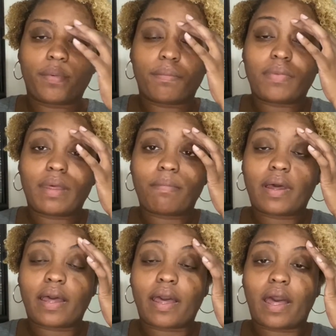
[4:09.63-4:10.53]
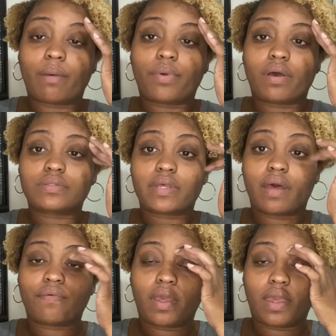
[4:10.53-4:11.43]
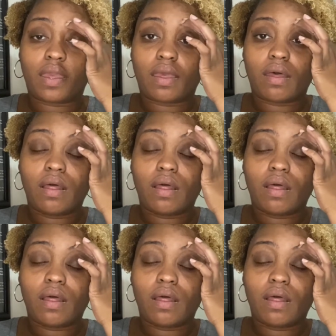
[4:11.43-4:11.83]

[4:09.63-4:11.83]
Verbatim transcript: but me and my eyebrows have a